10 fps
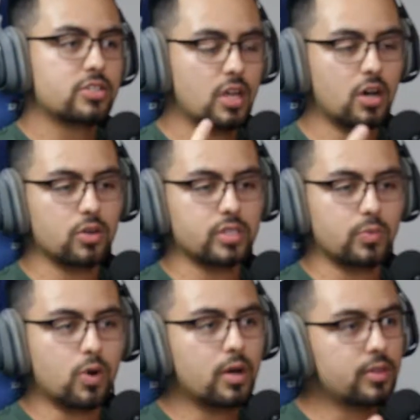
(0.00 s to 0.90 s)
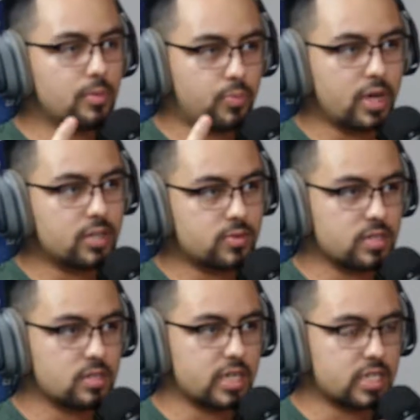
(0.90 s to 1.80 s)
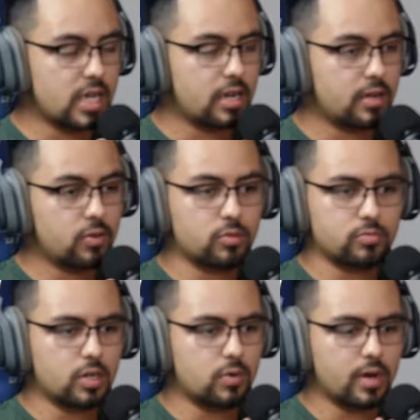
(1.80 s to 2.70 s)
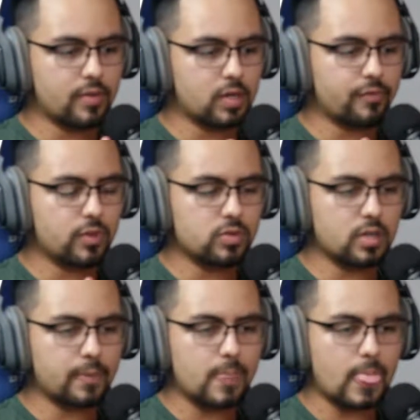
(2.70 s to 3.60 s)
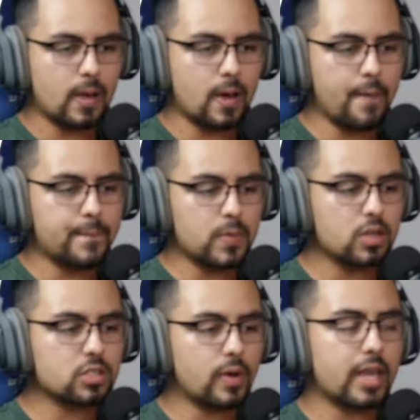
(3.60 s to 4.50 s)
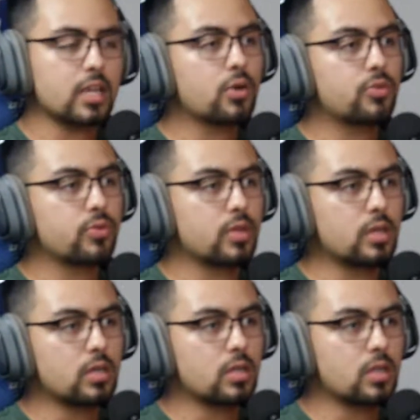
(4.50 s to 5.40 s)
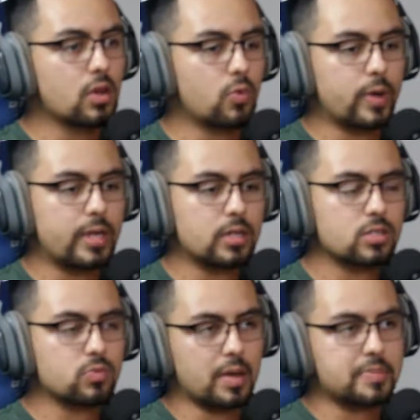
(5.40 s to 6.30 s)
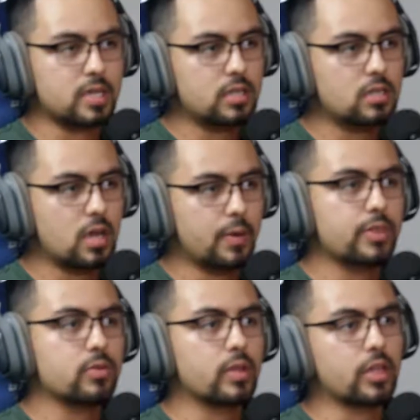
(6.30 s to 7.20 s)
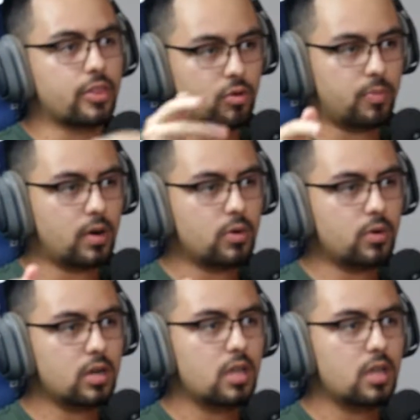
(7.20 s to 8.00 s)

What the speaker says: So not only one, the price was exciting or, you know, whatever, confusing. Also, I didn't go through the arena's website. I went through, like, a third-party one.